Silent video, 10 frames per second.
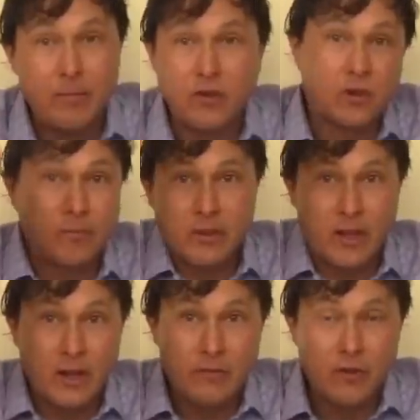Maybe jump to
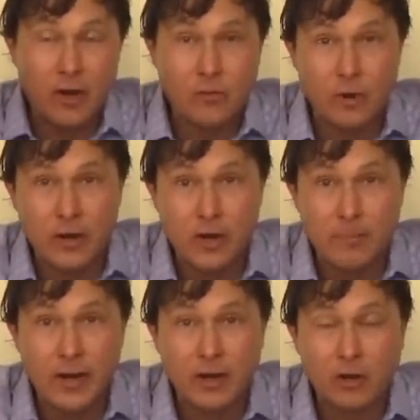the end if you guys want to hear my